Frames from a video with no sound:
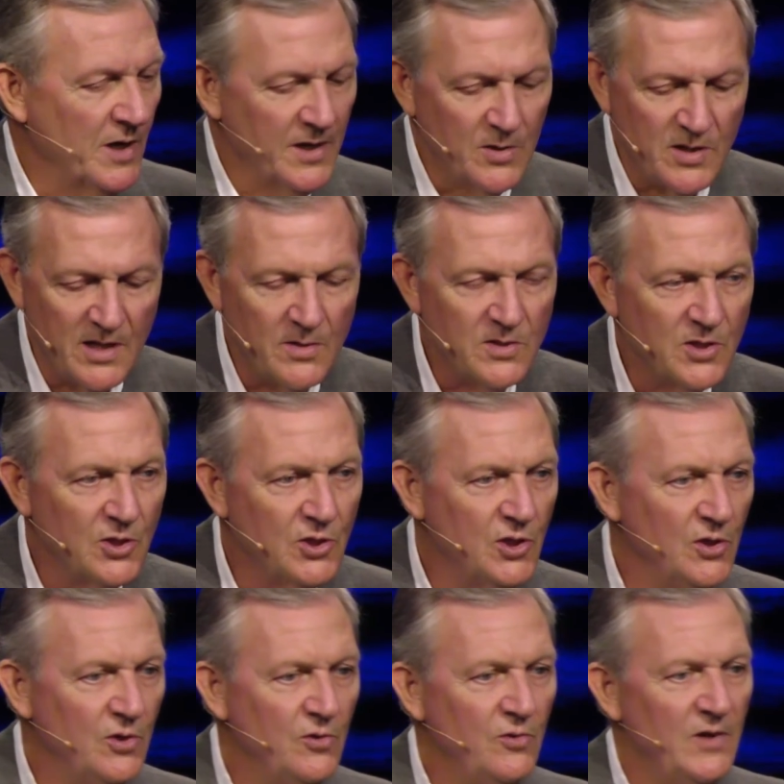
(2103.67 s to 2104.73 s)
it says to
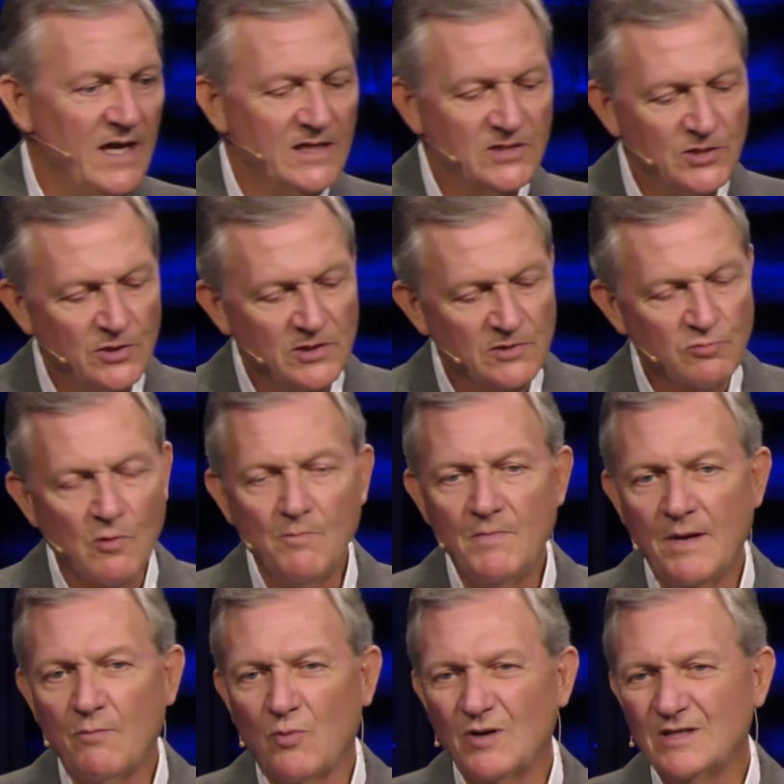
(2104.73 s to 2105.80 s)
do is do as
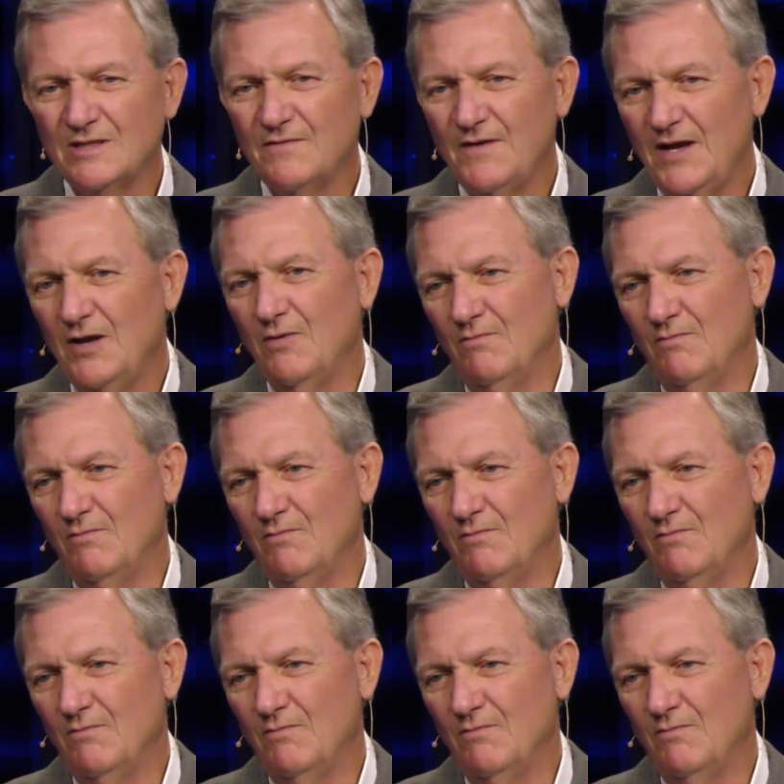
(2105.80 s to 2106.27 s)
remembrance of Him.